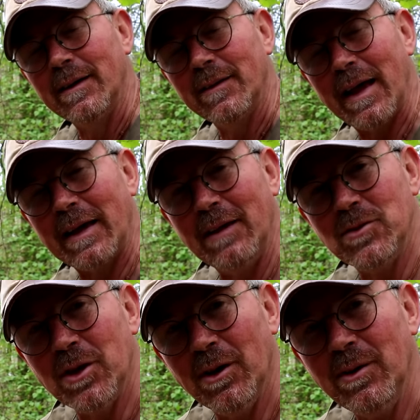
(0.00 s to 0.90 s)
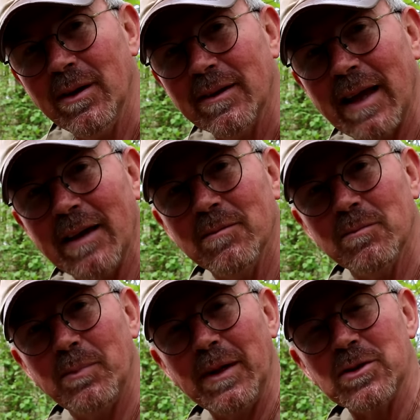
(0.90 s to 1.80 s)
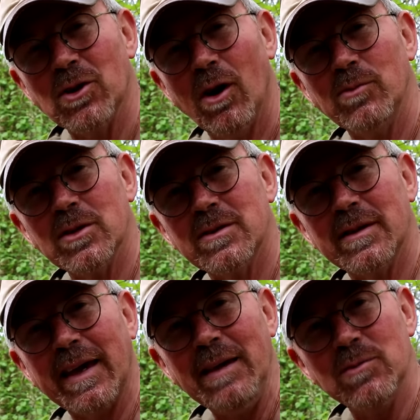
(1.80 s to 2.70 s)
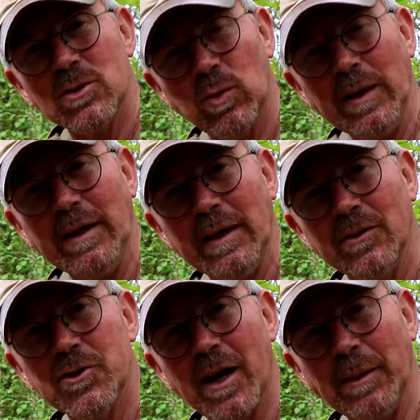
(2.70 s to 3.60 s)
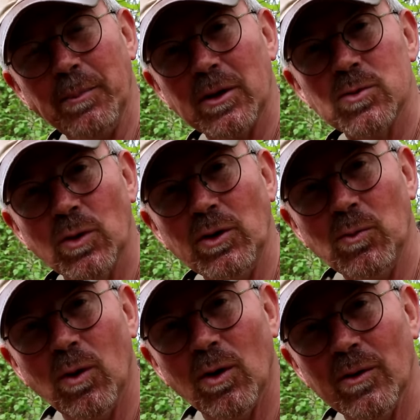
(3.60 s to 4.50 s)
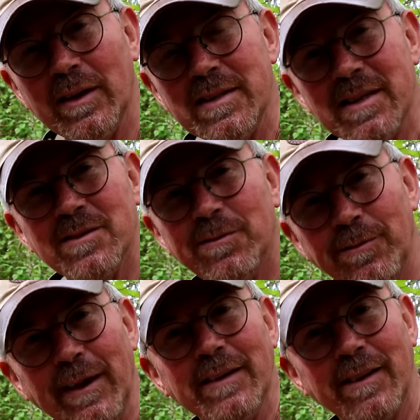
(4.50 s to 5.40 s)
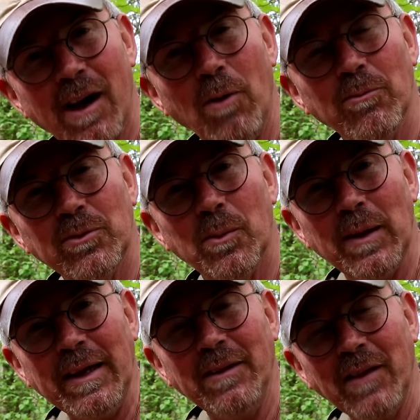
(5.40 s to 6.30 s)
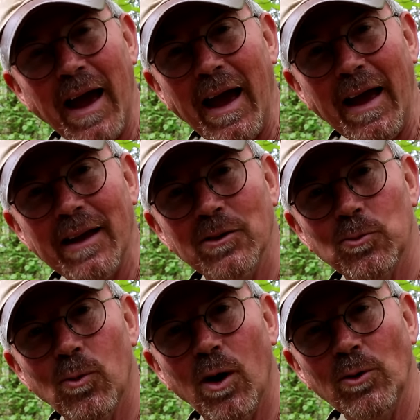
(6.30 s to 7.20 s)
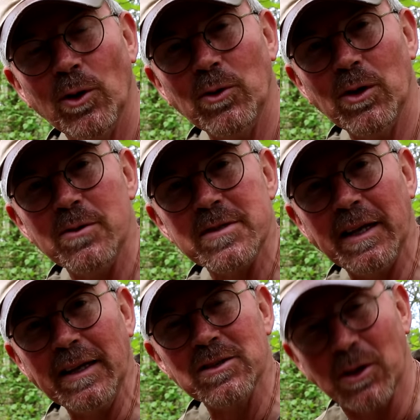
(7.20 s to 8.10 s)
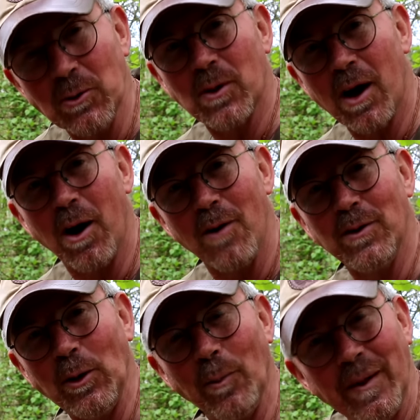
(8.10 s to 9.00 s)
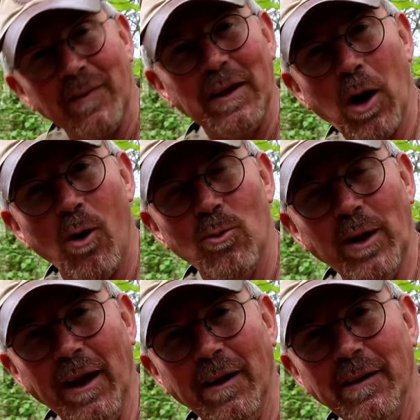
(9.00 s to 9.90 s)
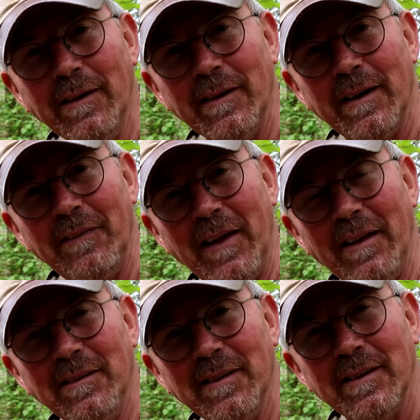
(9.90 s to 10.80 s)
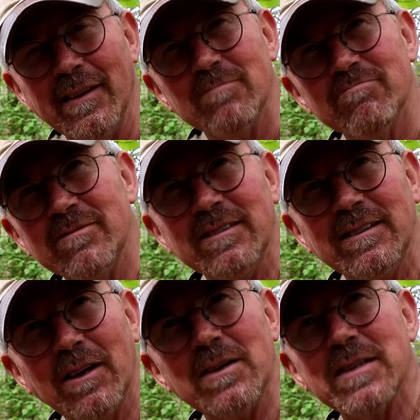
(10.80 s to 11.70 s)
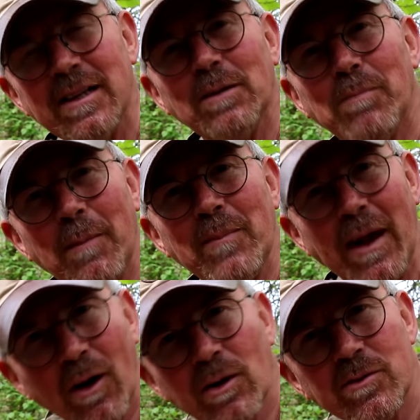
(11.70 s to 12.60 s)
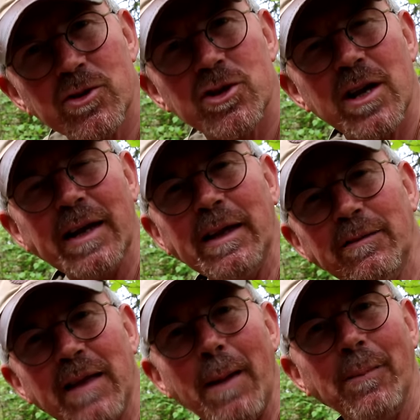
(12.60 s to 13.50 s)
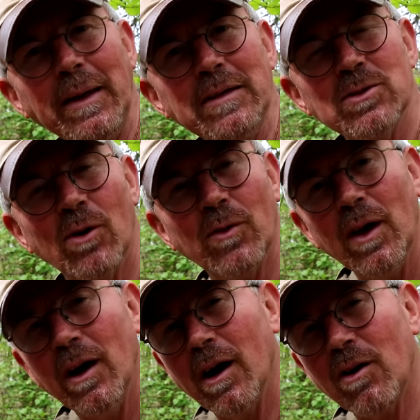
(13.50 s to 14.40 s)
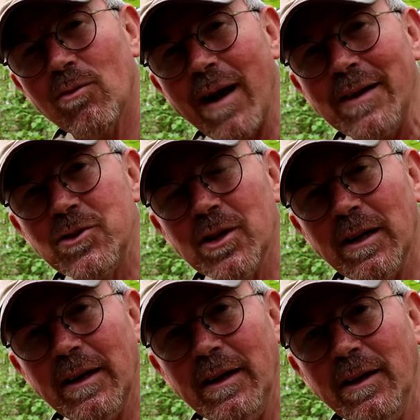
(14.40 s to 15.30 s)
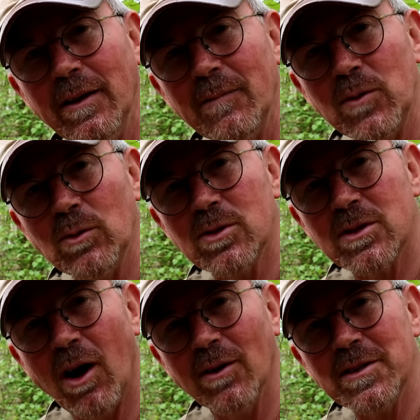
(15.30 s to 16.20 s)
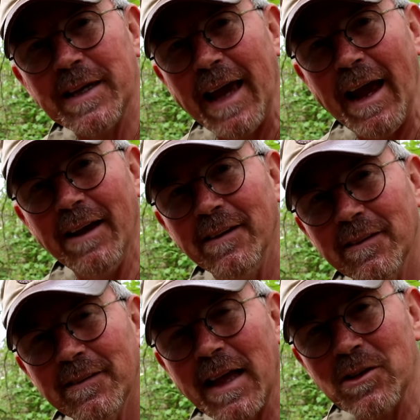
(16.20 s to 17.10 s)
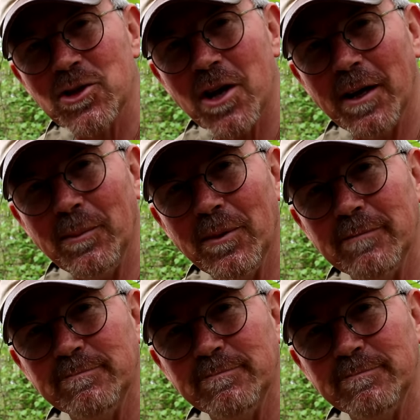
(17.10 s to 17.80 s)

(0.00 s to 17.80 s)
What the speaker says: That gives you that bit of time just to keep tweaking the shape, because what you want is it to fit comfortably in your hand while you're using it. So you'll carve a little bit and then hold it, and then, oh no, there's a little bump there, I could shave that piece off, and gradually you'll start to get that shape.